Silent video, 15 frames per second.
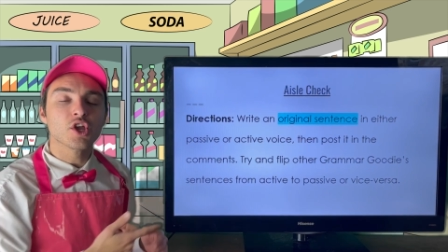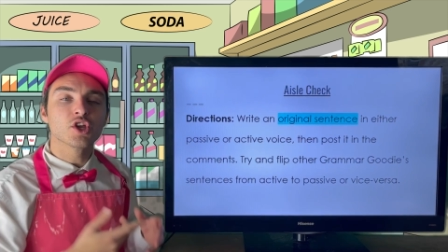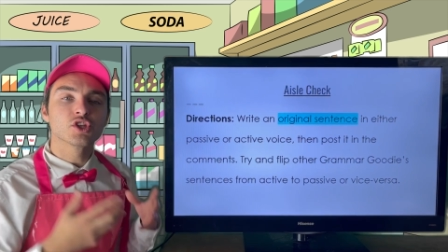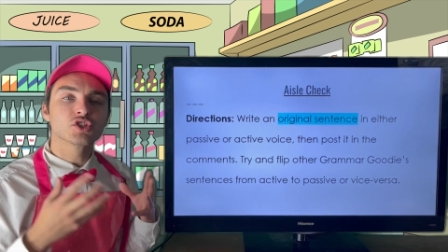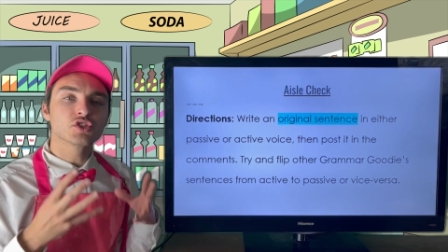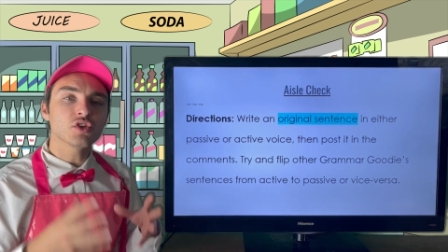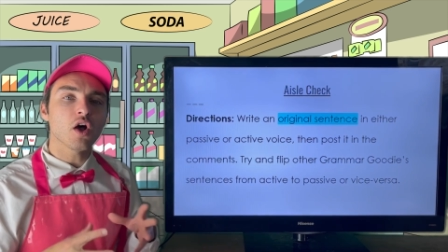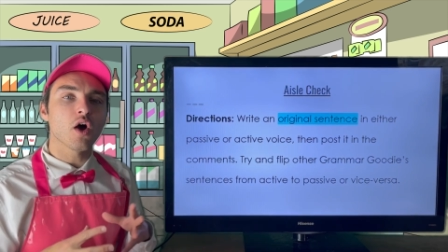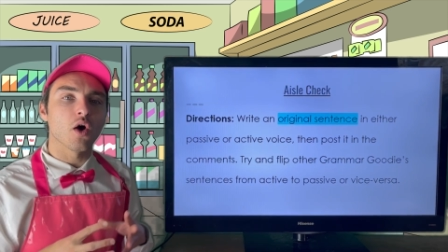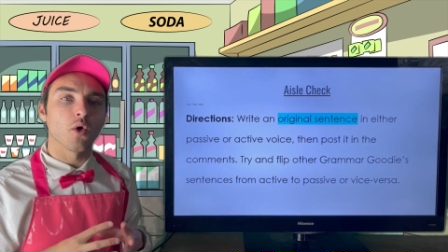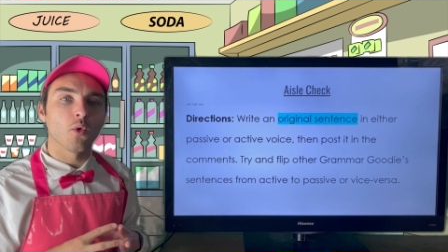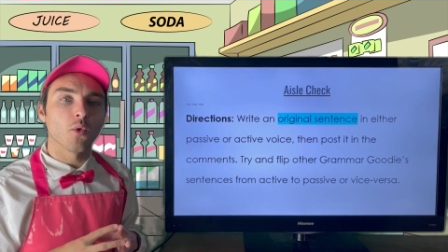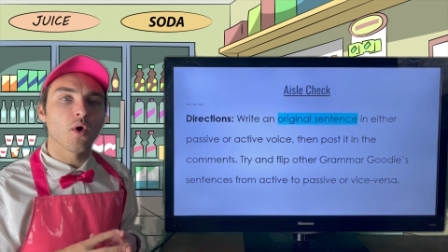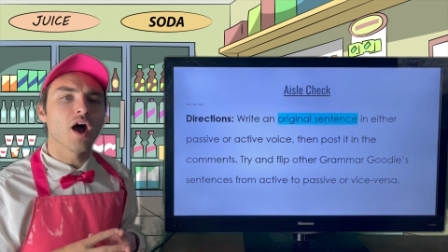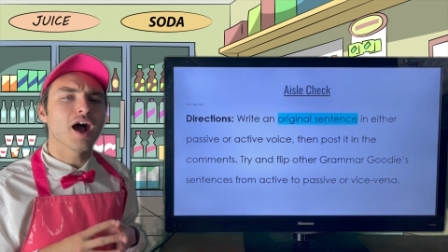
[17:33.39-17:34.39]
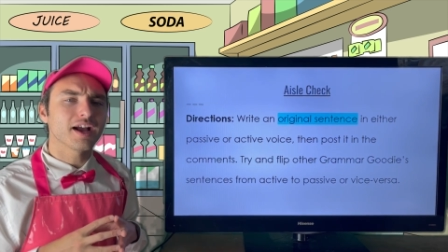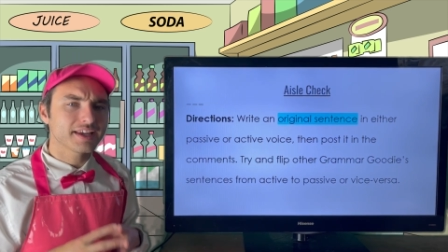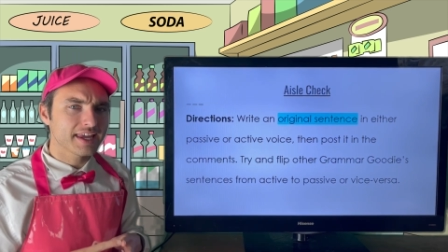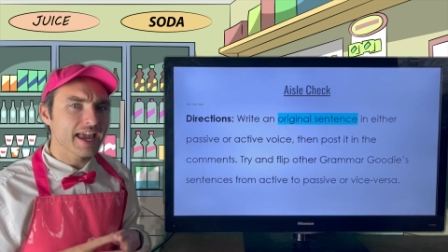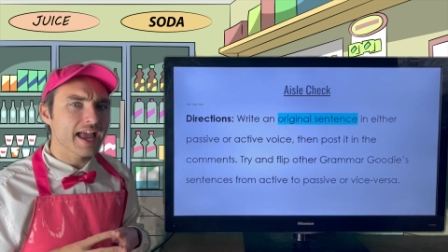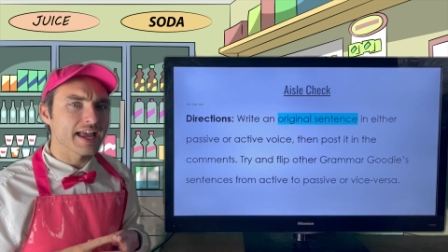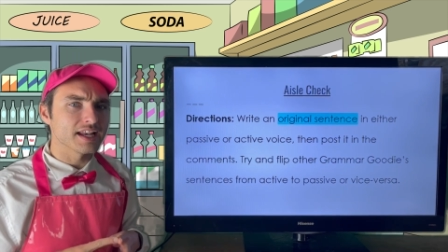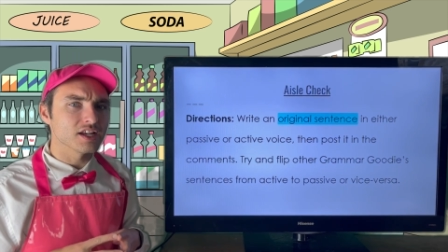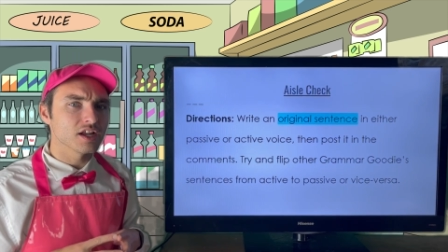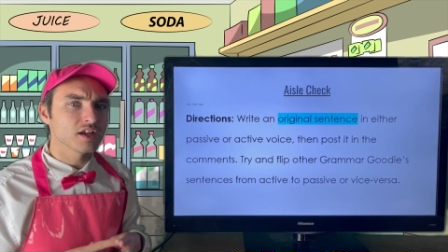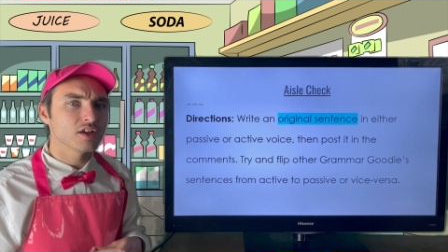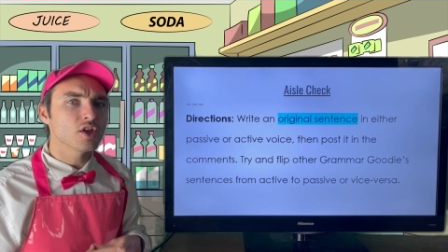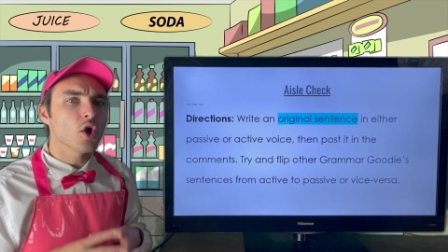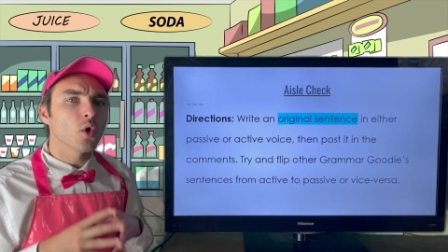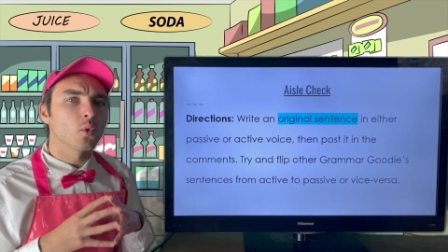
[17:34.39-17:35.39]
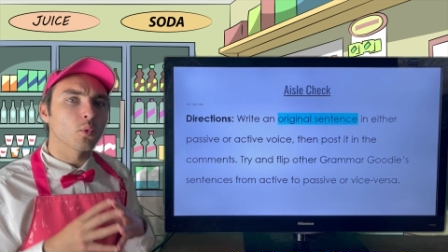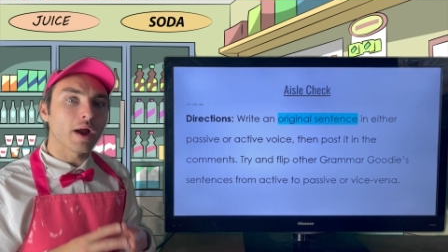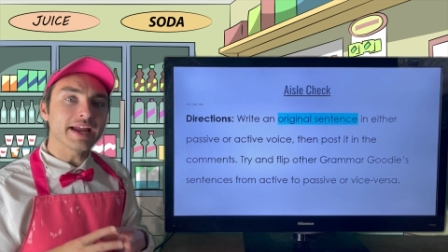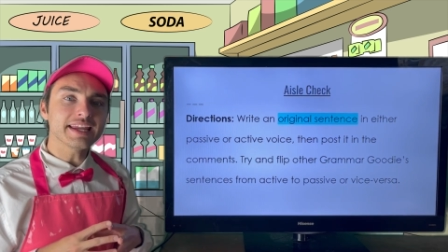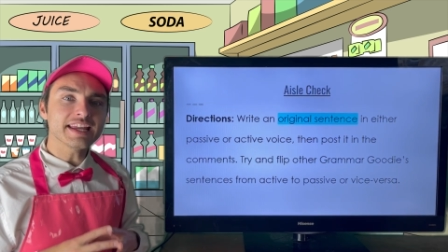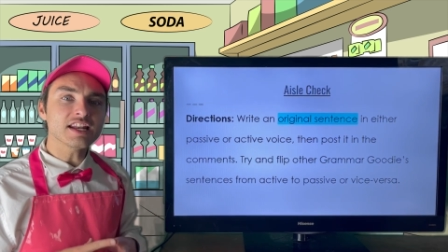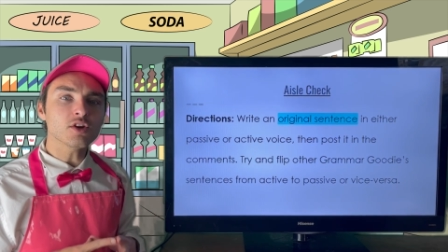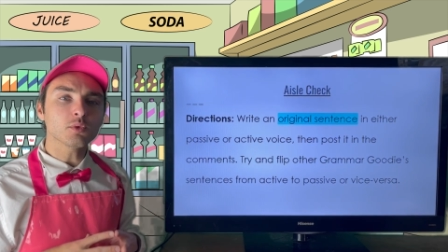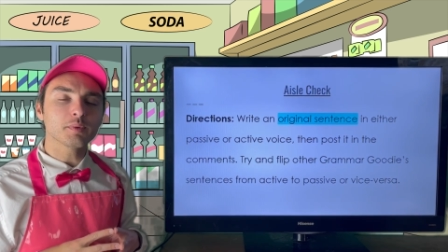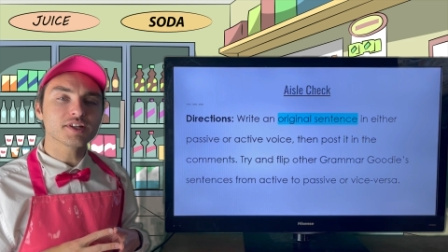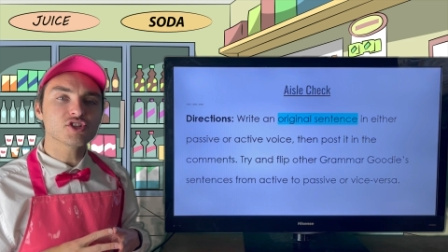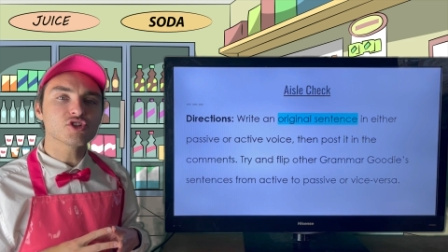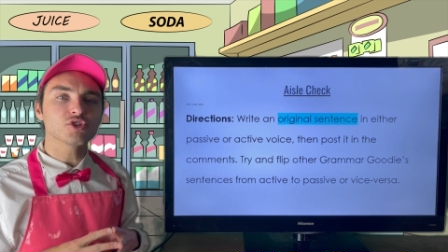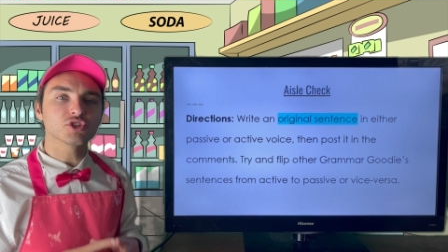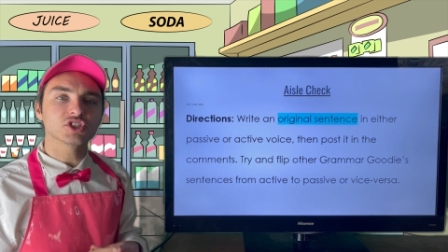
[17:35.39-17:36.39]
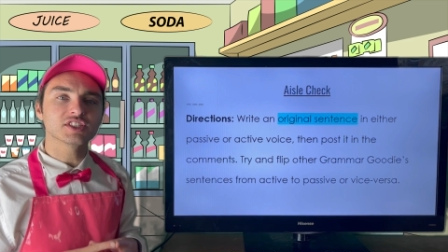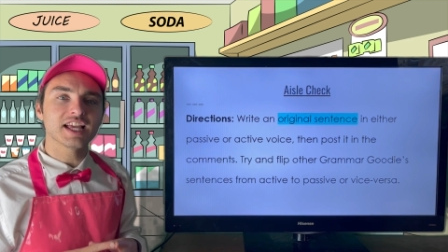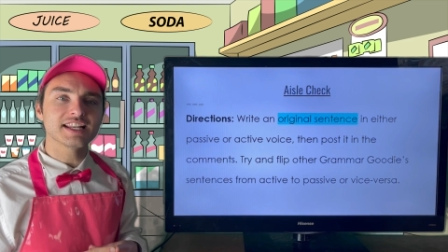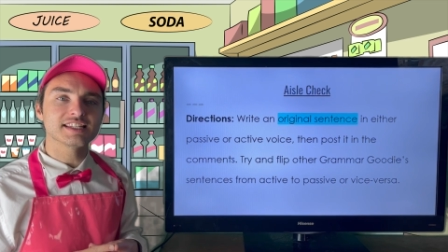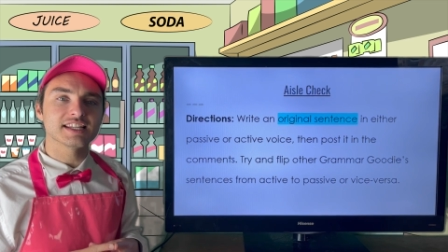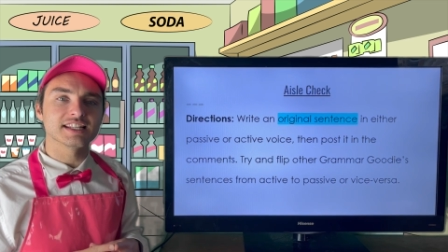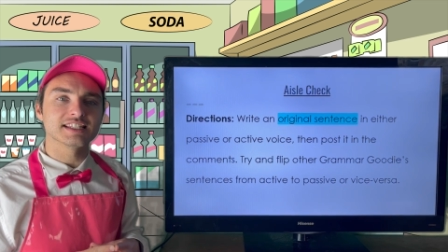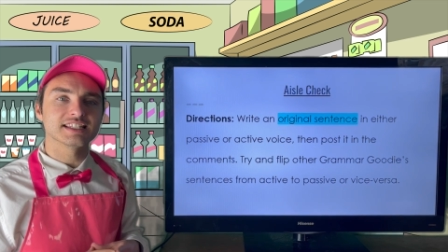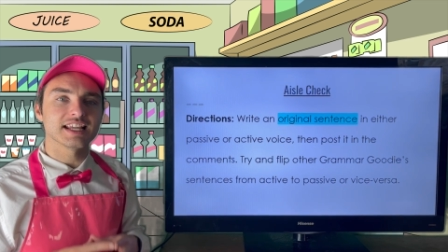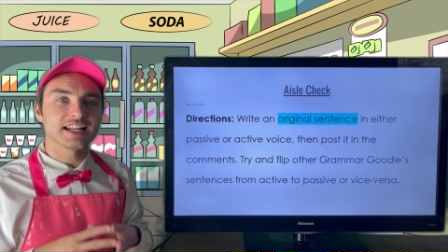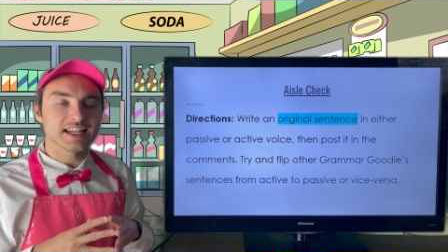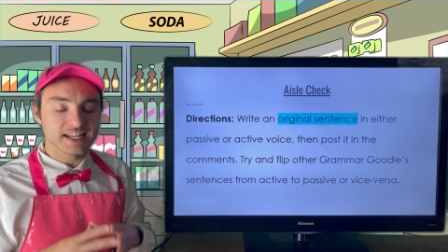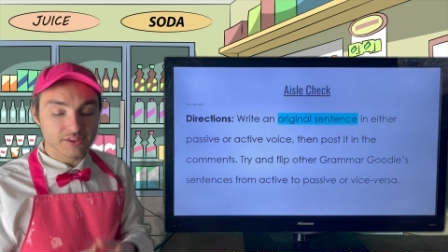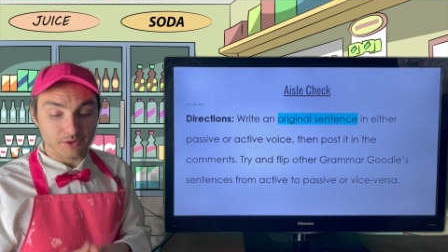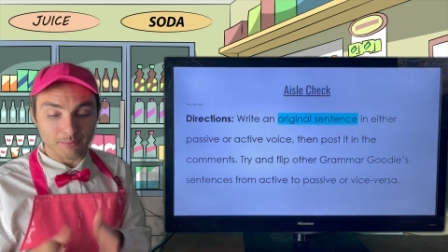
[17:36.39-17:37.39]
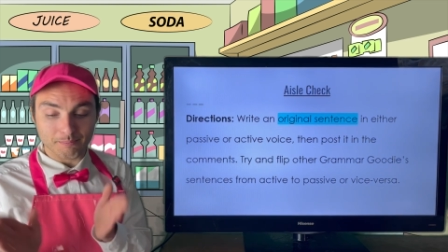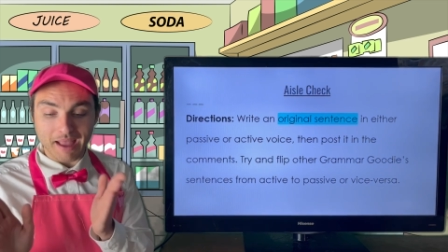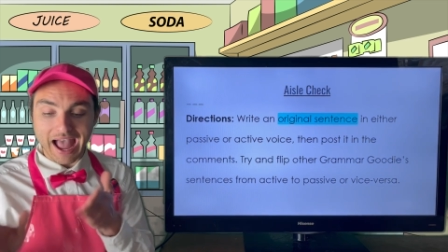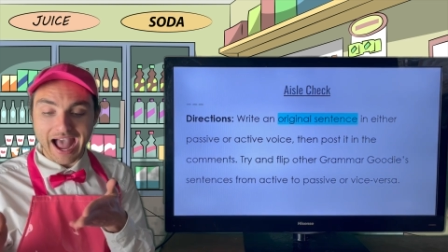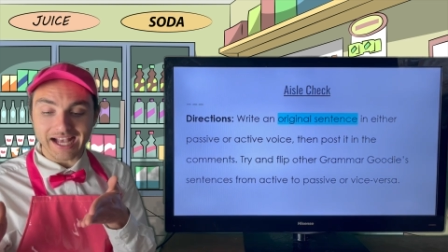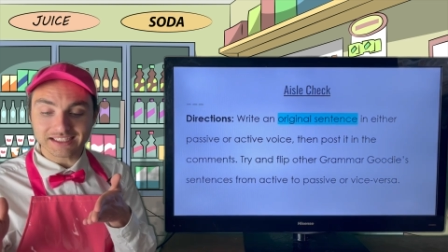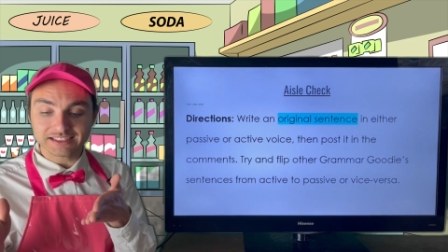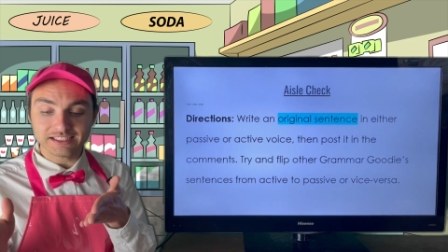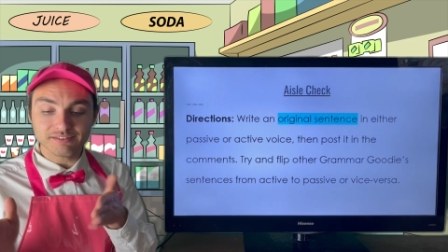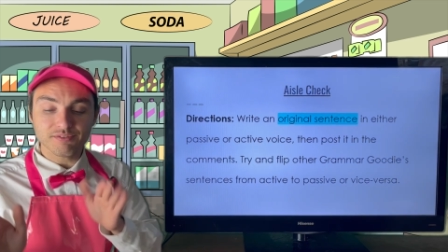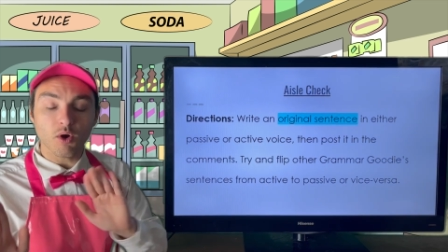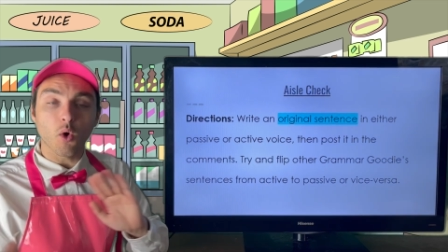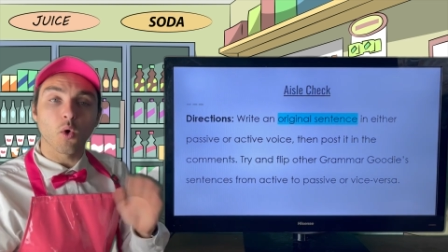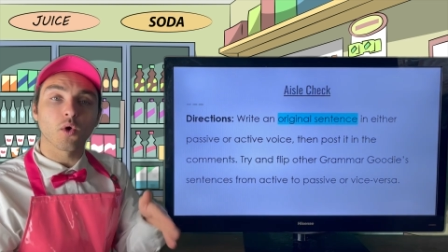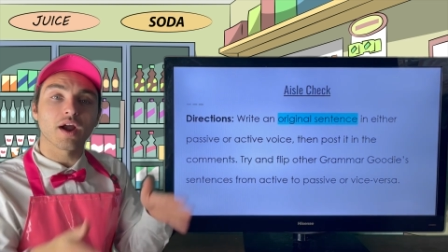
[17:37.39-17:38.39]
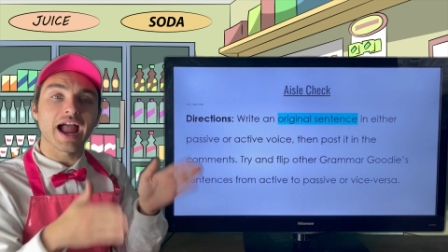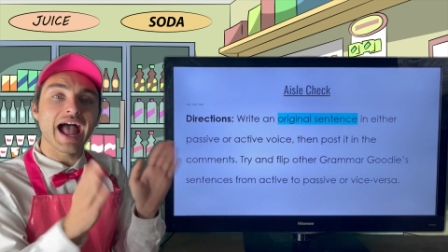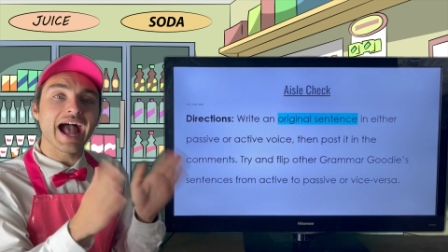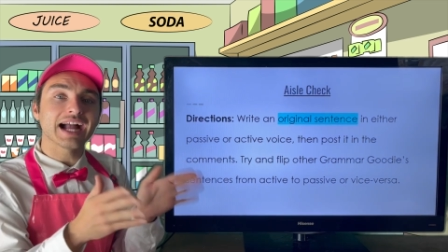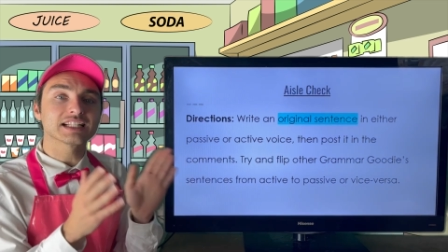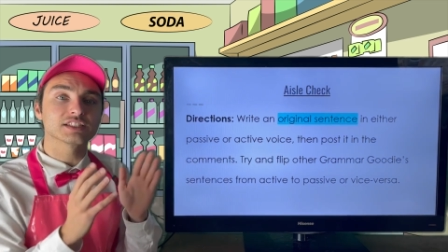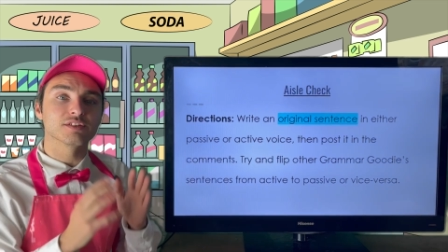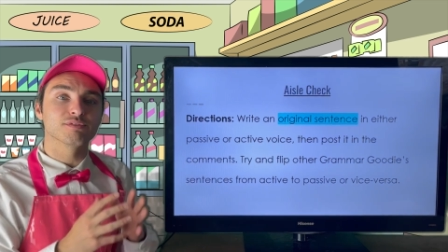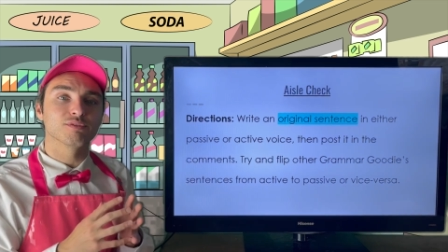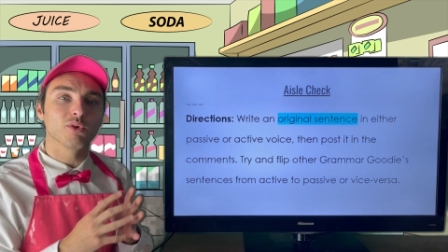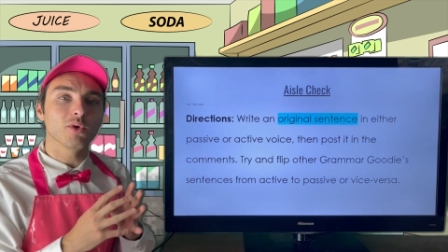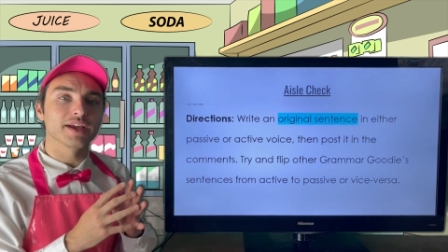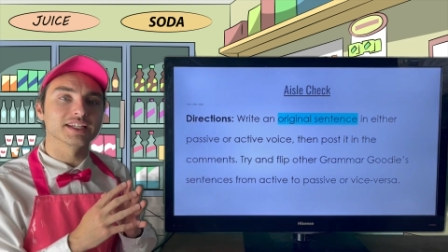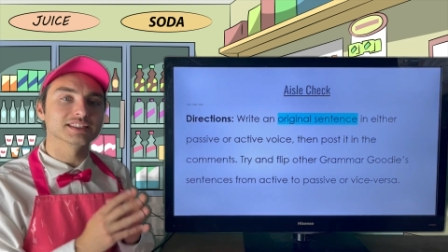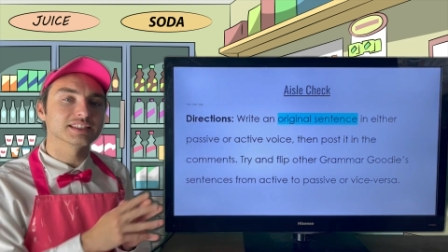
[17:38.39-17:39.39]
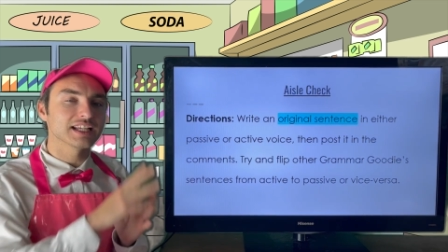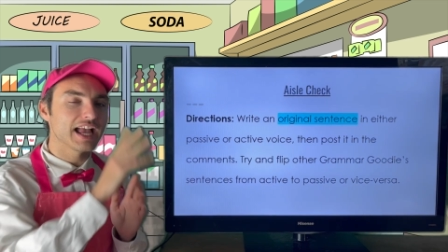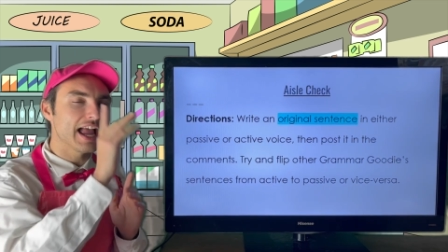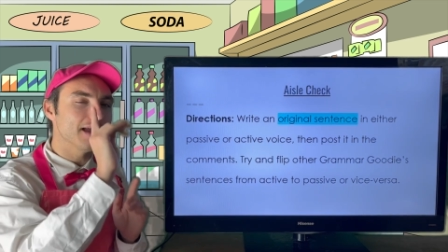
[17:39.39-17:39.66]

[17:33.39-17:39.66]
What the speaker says: So, again, write an original sentence in either passive or active voice